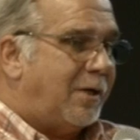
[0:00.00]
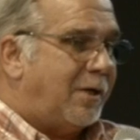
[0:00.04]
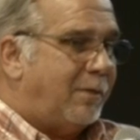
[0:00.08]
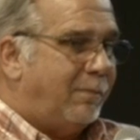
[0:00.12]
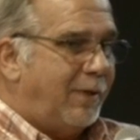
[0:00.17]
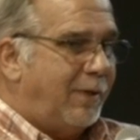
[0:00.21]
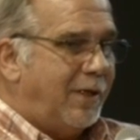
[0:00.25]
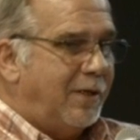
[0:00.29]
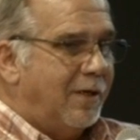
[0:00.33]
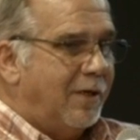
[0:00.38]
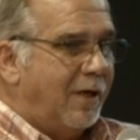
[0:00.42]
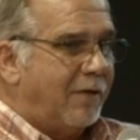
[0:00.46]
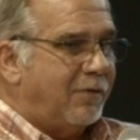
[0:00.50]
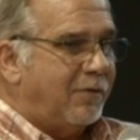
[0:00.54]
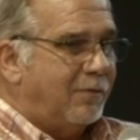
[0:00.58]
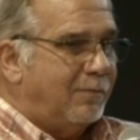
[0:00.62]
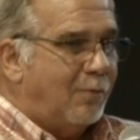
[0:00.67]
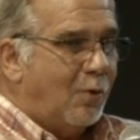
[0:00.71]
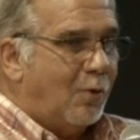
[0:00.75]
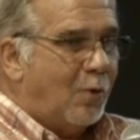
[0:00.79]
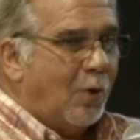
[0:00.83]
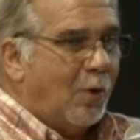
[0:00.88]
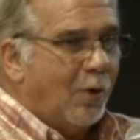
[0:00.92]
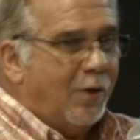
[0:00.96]
to be nothing
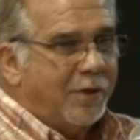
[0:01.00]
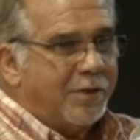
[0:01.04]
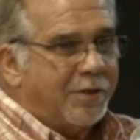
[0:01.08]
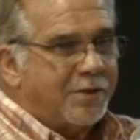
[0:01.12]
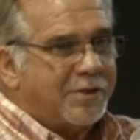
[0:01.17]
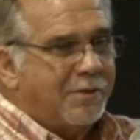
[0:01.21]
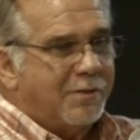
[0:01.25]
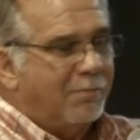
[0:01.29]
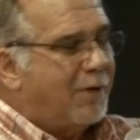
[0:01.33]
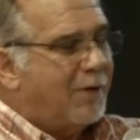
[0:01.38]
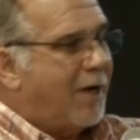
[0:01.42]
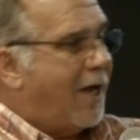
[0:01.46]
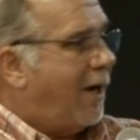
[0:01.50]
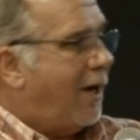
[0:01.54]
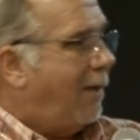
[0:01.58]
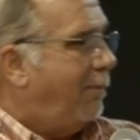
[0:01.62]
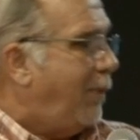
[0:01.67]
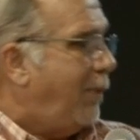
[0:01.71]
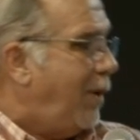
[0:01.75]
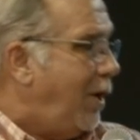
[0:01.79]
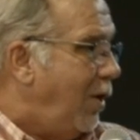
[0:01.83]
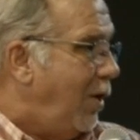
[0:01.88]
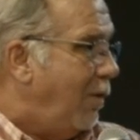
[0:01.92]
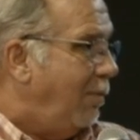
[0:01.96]
more than some kind of
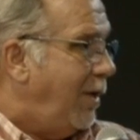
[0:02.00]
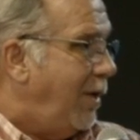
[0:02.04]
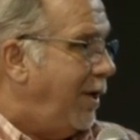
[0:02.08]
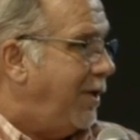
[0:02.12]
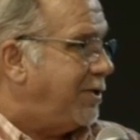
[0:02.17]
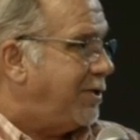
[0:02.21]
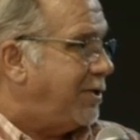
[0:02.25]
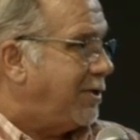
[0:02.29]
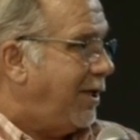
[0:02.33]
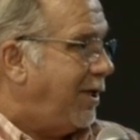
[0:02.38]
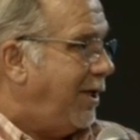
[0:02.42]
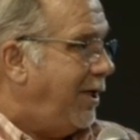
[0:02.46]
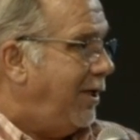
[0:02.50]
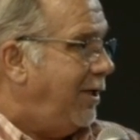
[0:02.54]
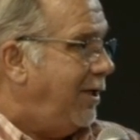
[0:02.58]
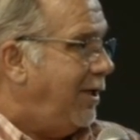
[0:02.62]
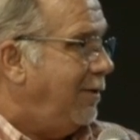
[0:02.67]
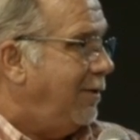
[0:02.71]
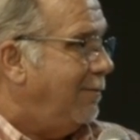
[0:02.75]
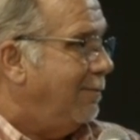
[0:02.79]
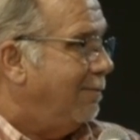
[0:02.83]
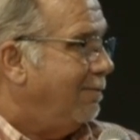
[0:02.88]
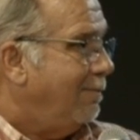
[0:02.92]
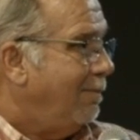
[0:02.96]
pyramid
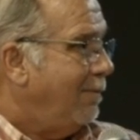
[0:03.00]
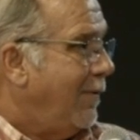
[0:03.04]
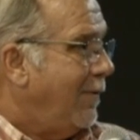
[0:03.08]
scheme